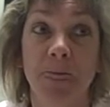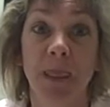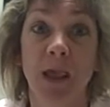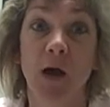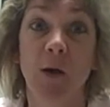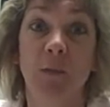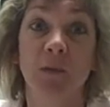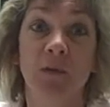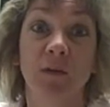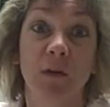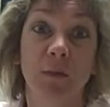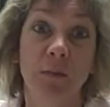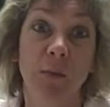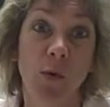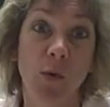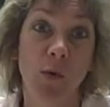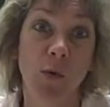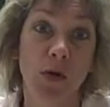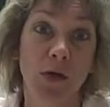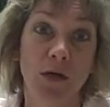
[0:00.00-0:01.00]
helps the
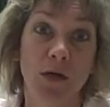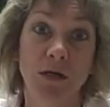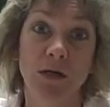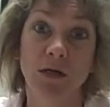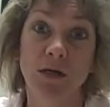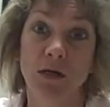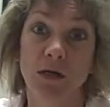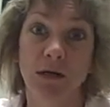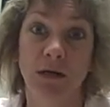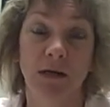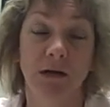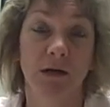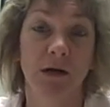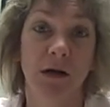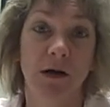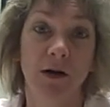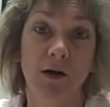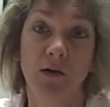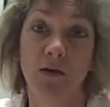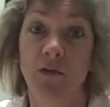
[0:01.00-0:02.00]
board
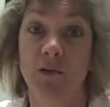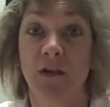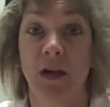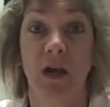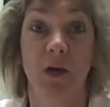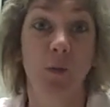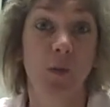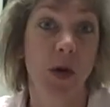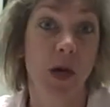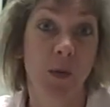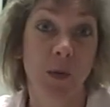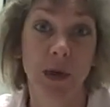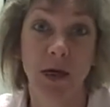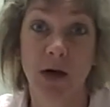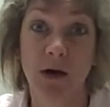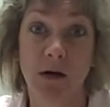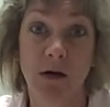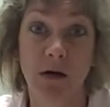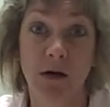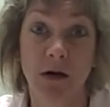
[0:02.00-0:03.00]
understand where
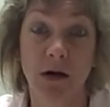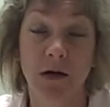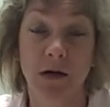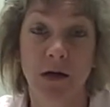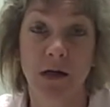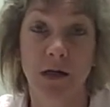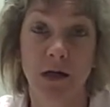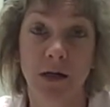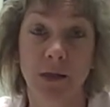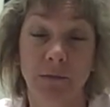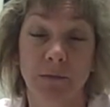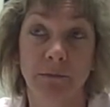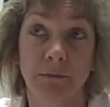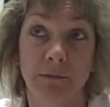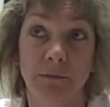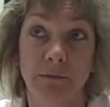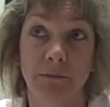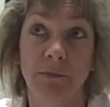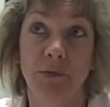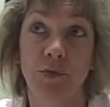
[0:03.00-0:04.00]
we are
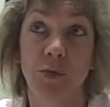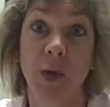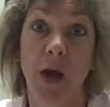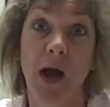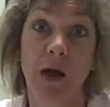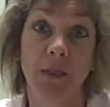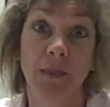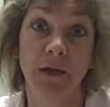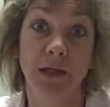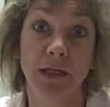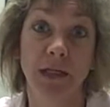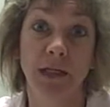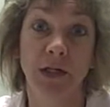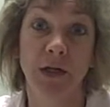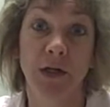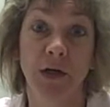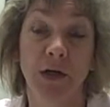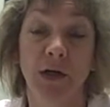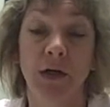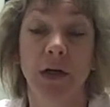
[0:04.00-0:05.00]
throughout the
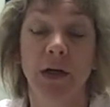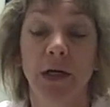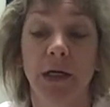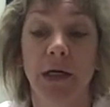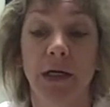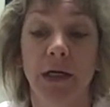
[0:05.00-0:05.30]
year.